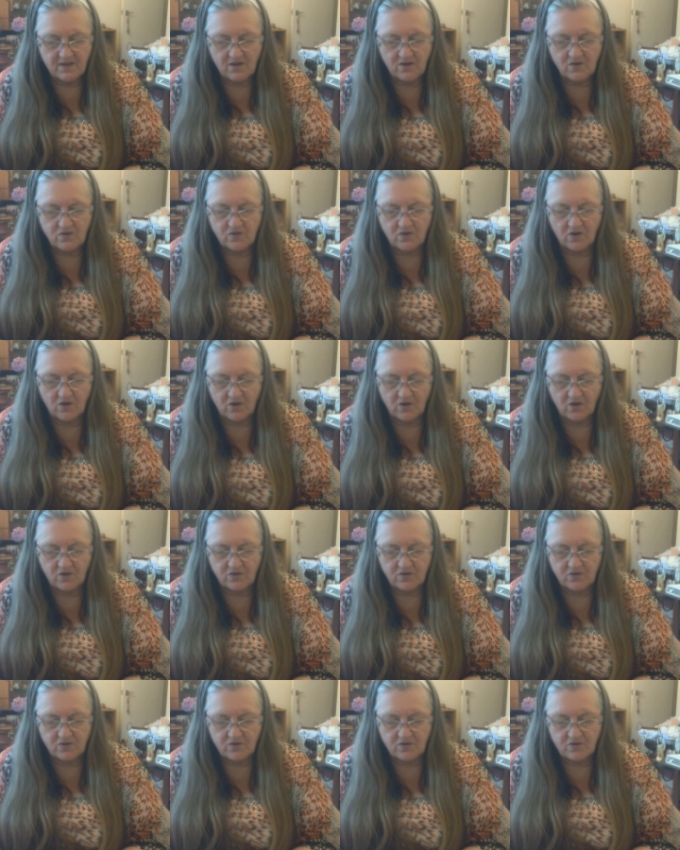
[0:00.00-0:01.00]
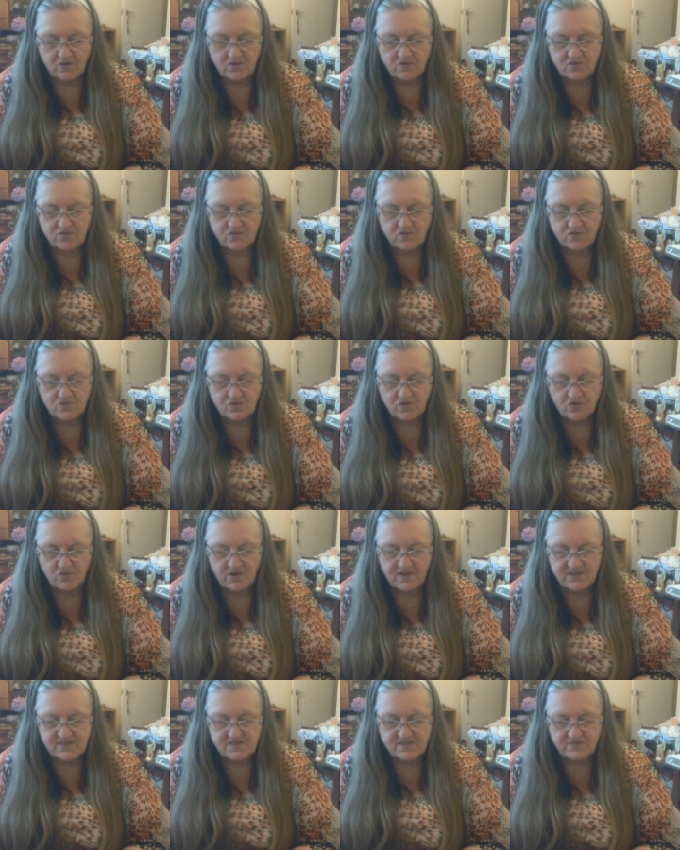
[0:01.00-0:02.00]
O God, through the
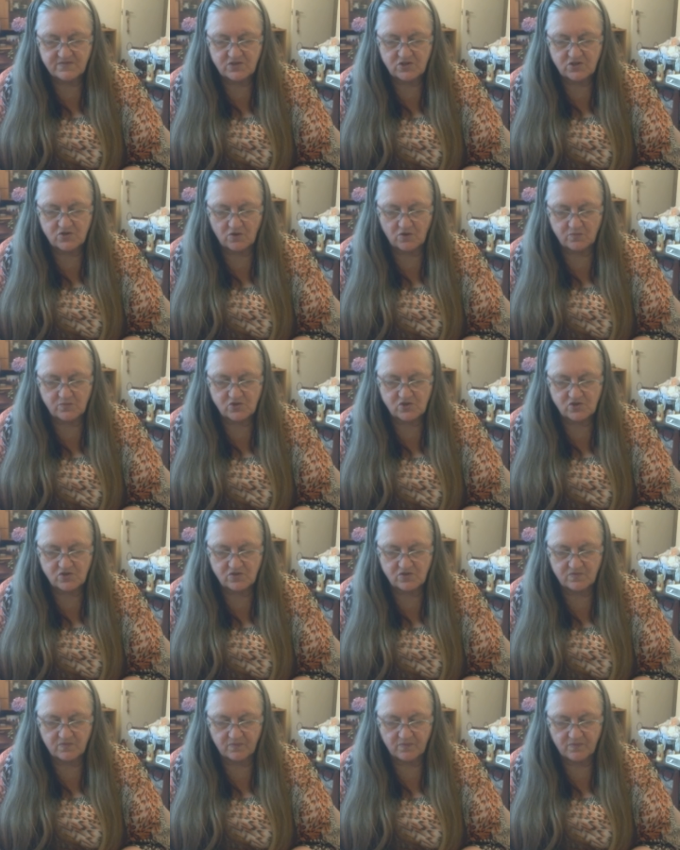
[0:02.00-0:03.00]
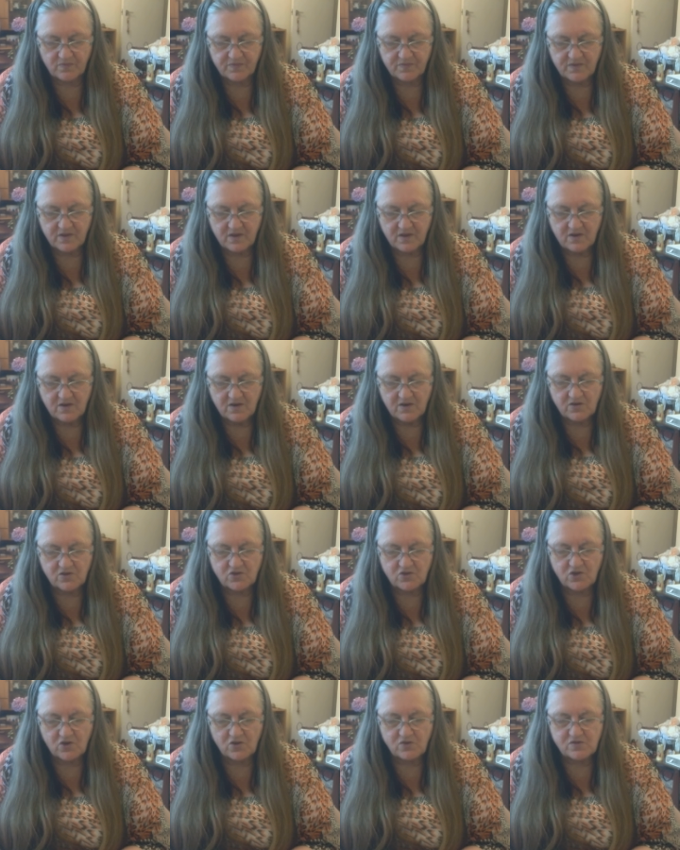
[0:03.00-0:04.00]
grace of adoption,
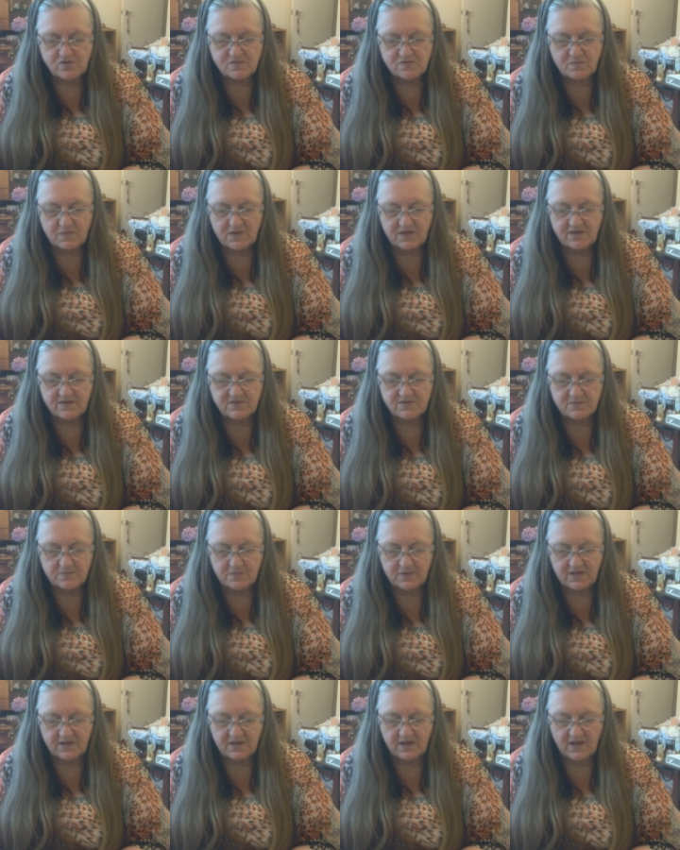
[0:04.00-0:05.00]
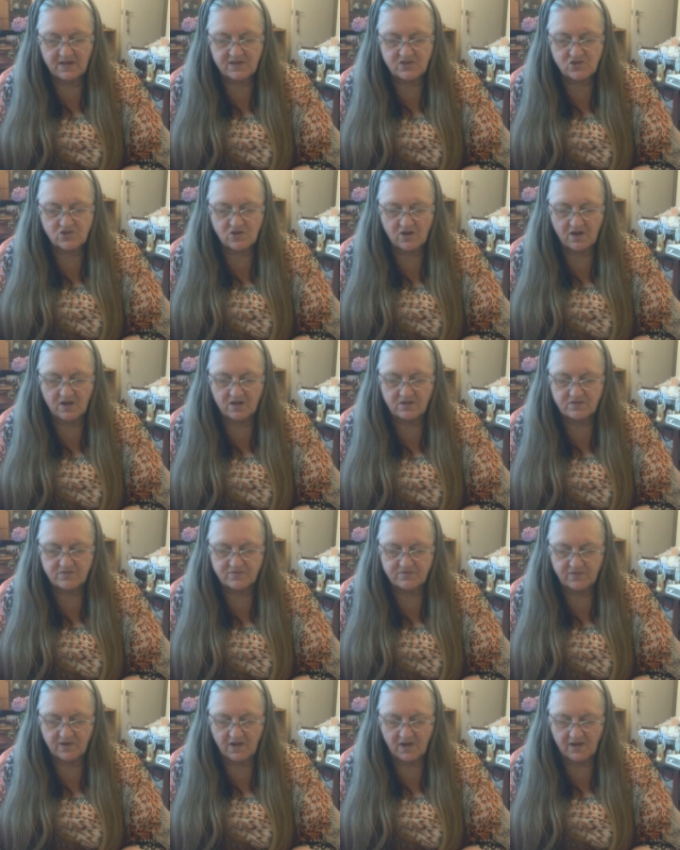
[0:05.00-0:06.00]
chose me to be a child
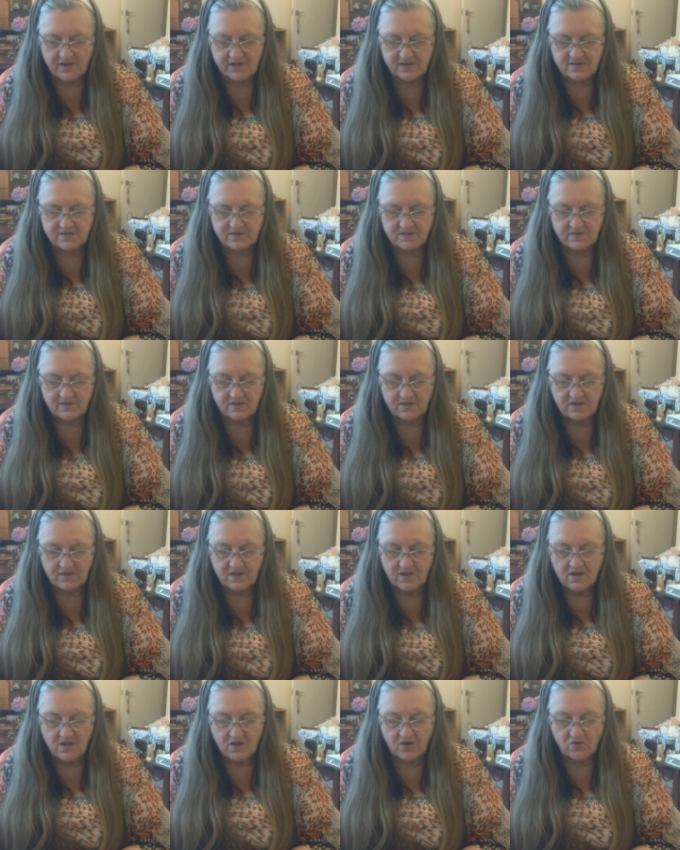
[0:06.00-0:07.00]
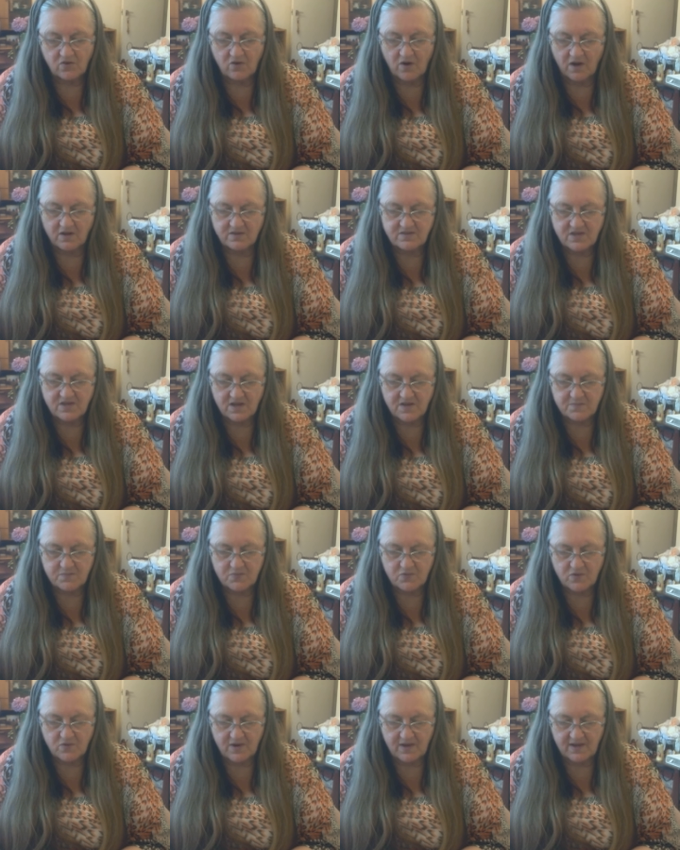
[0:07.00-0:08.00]
of light. Grant, I
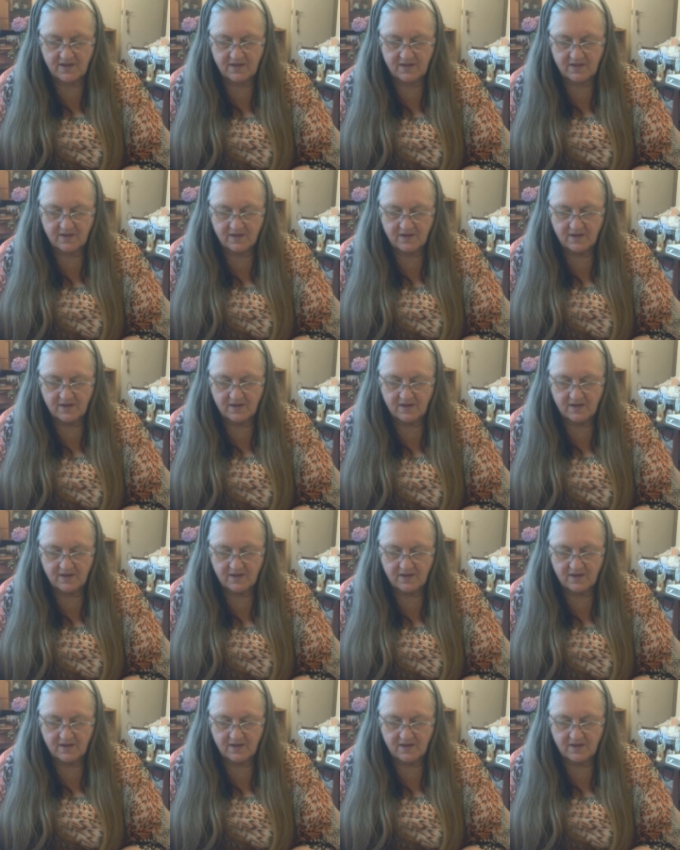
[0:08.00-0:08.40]
pray,